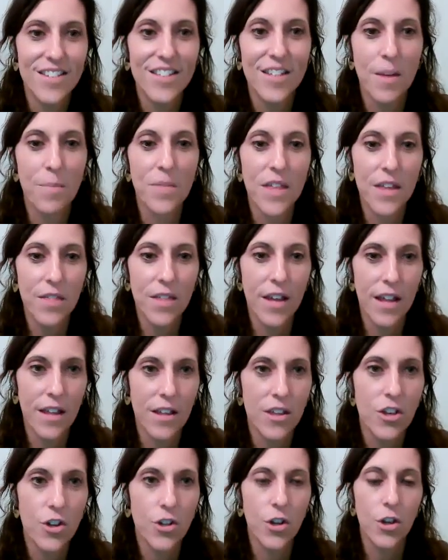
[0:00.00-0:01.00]
something
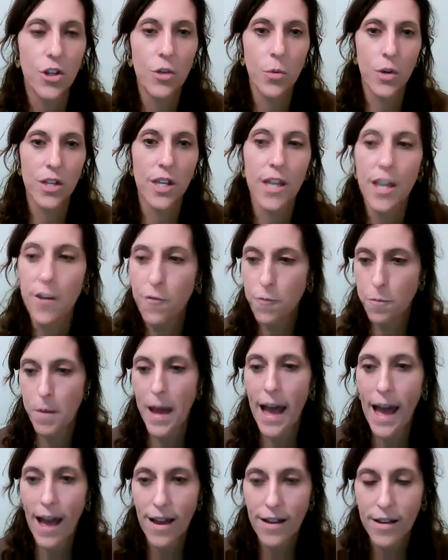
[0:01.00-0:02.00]
that, you know, you want to give
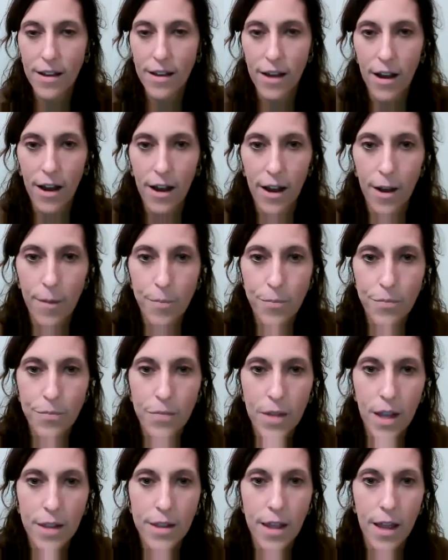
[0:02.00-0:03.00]
back,
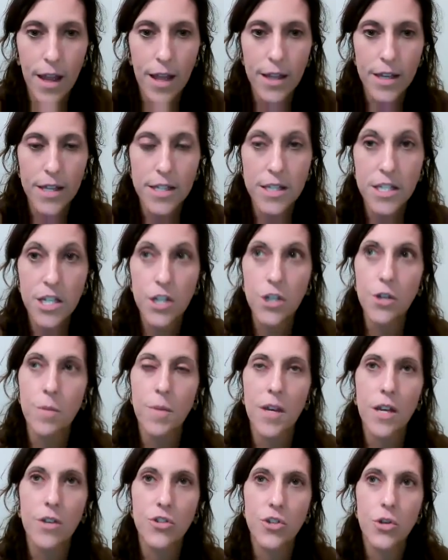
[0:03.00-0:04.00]
and continue,
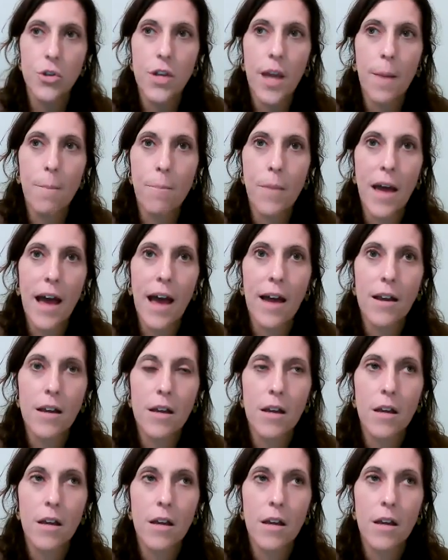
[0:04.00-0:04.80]
because you get back